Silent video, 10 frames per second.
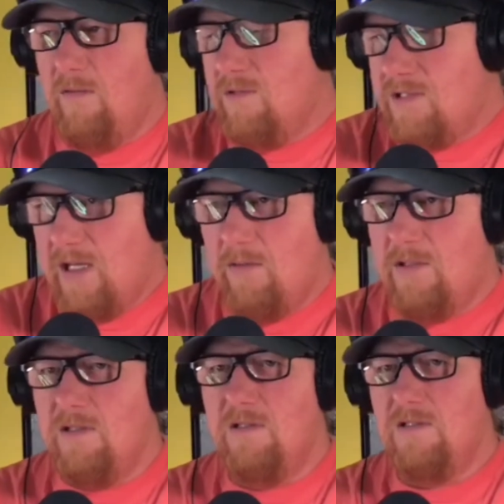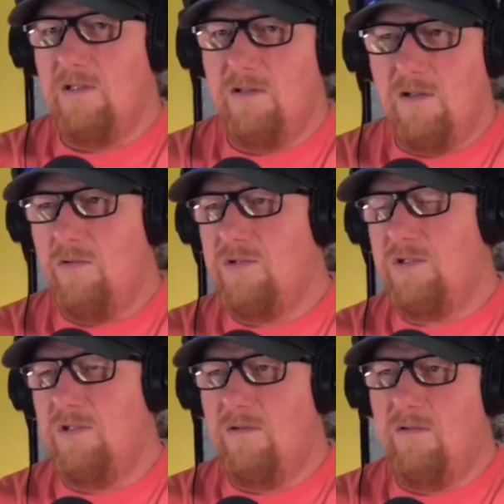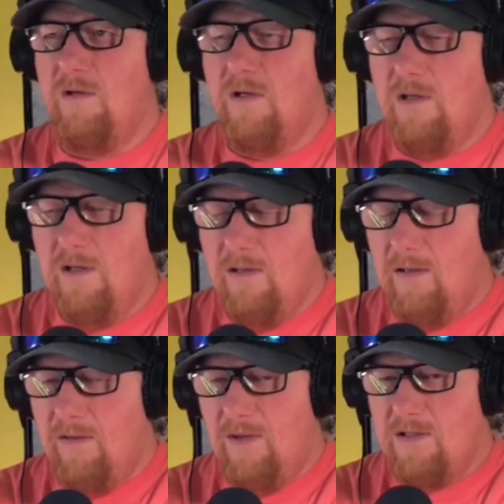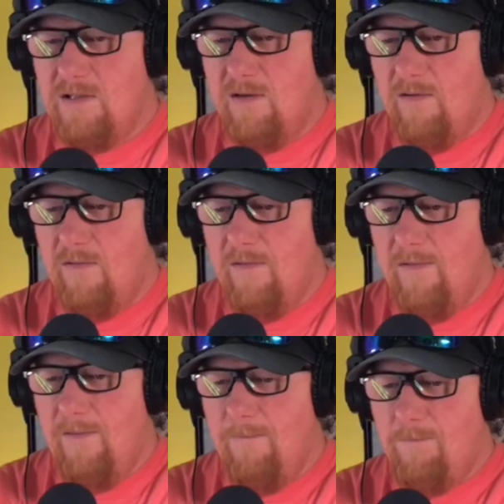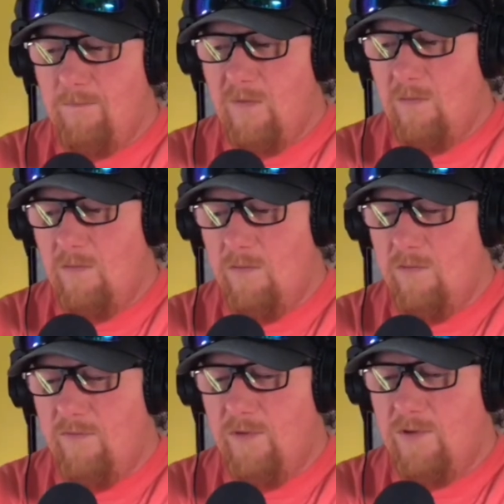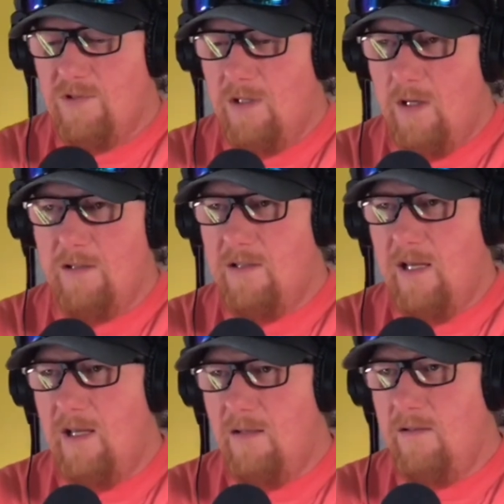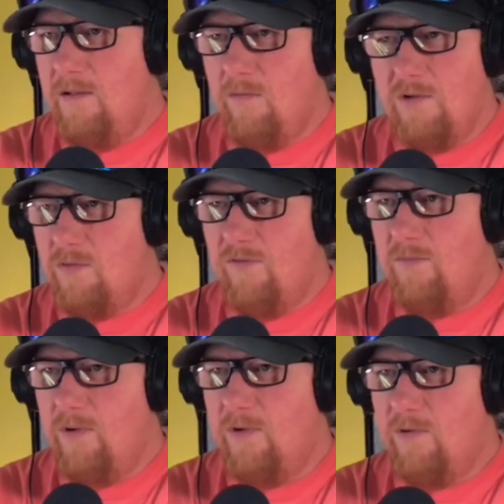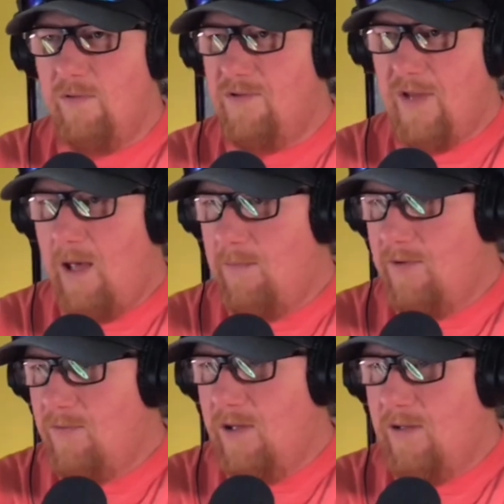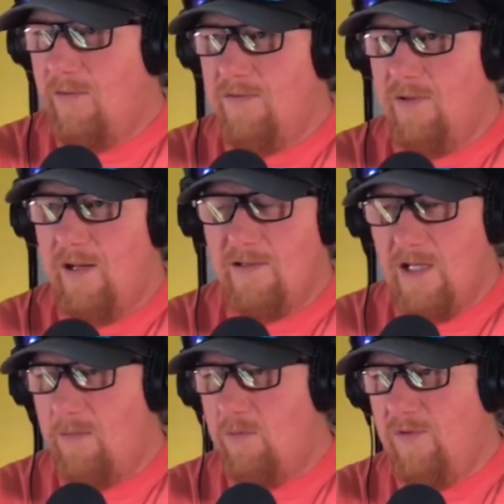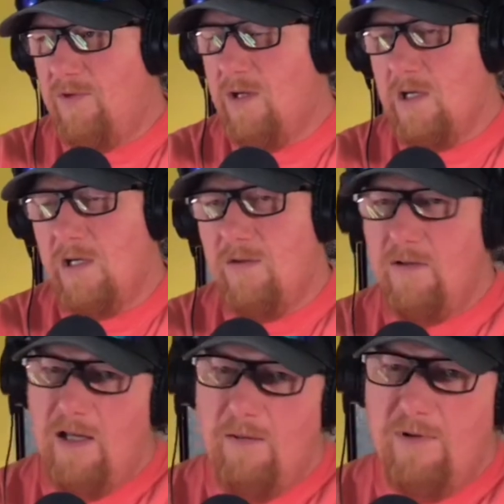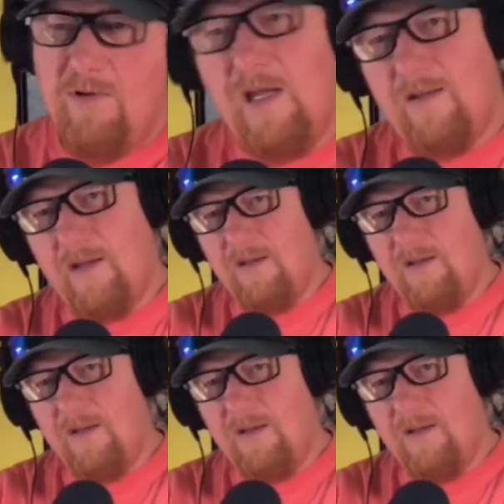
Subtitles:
skeletons and ghosts and things that are referred to as undead, which we're familiar to as zombies, right? You see a lot of zombie movies. They're dead, but they're not dead,